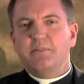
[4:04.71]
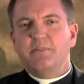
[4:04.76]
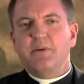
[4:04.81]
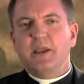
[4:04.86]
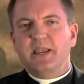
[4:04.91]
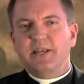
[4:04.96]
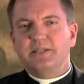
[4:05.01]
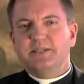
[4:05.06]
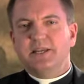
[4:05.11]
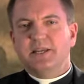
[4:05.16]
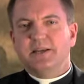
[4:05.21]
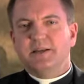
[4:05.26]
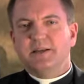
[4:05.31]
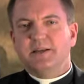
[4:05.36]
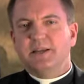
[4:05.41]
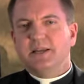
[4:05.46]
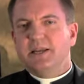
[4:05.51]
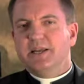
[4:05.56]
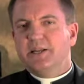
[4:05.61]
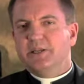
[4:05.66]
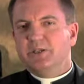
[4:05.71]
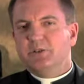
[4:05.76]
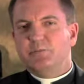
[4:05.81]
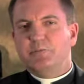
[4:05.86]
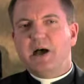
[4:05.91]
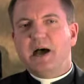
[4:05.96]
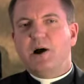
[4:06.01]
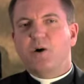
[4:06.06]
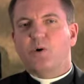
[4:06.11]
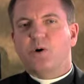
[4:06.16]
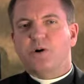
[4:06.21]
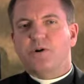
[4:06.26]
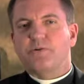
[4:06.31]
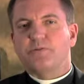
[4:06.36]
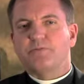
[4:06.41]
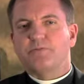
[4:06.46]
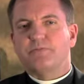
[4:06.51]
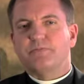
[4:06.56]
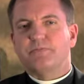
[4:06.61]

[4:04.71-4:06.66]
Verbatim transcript: painting in its power.